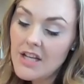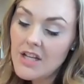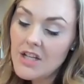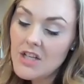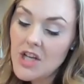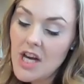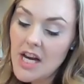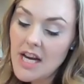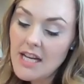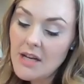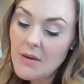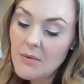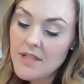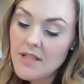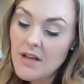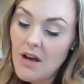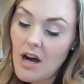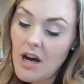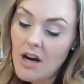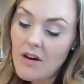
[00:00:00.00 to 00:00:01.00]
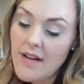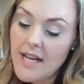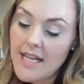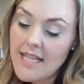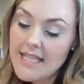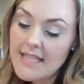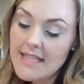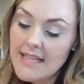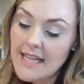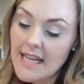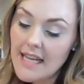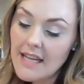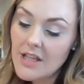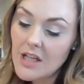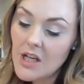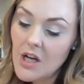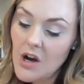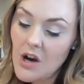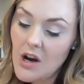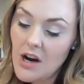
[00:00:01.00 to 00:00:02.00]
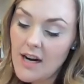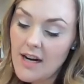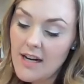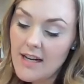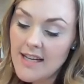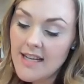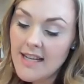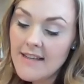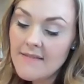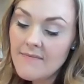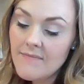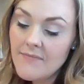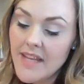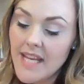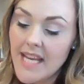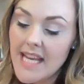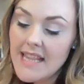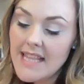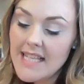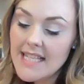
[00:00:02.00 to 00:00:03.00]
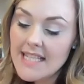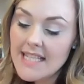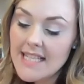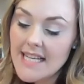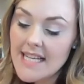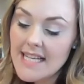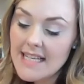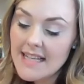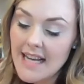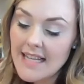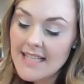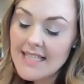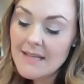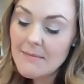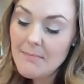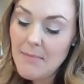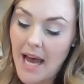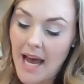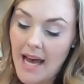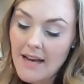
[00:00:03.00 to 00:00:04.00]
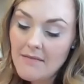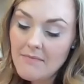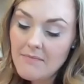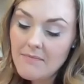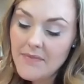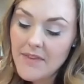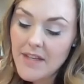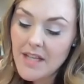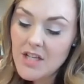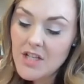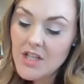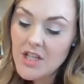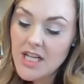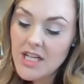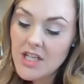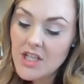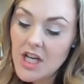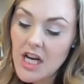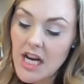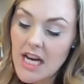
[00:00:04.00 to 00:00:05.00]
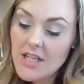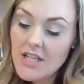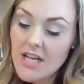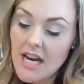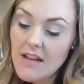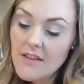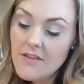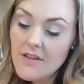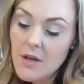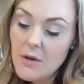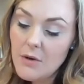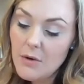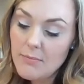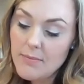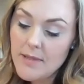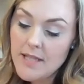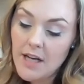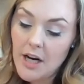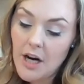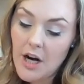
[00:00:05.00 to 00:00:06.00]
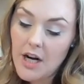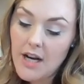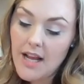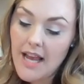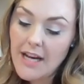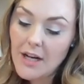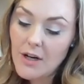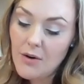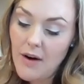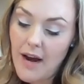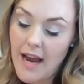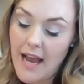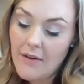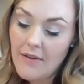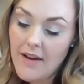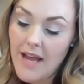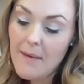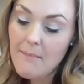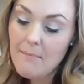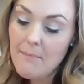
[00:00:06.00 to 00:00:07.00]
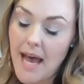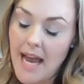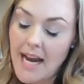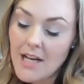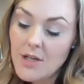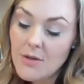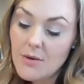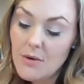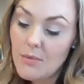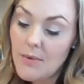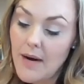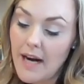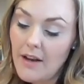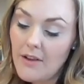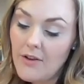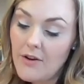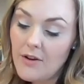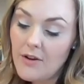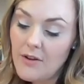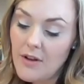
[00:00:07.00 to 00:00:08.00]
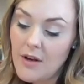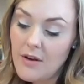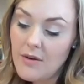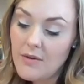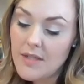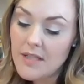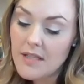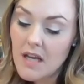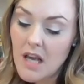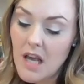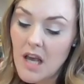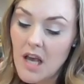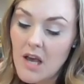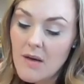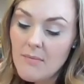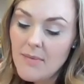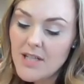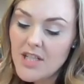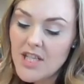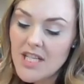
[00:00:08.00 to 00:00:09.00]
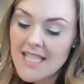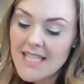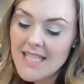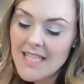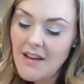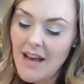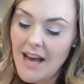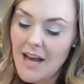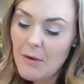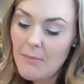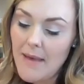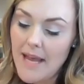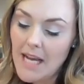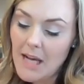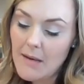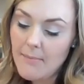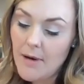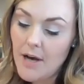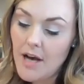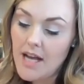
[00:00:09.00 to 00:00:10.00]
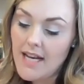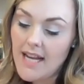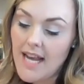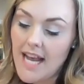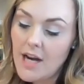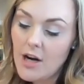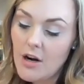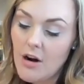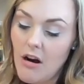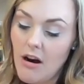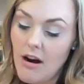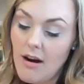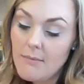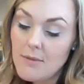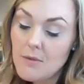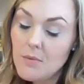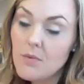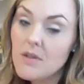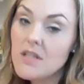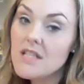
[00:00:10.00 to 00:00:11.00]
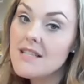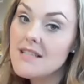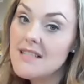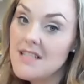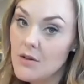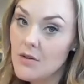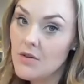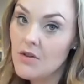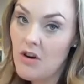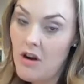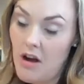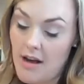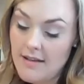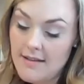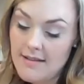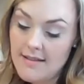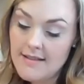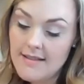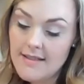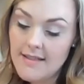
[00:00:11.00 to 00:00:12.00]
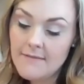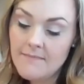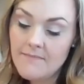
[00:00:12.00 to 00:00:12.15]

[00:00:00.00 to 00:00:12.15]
Janie was already sitting in the car, in the seat next to Bat. She had changed out of the hoop skirt and crown and back into her regular clothes, but she still had her makeup on and her arms were still crossed.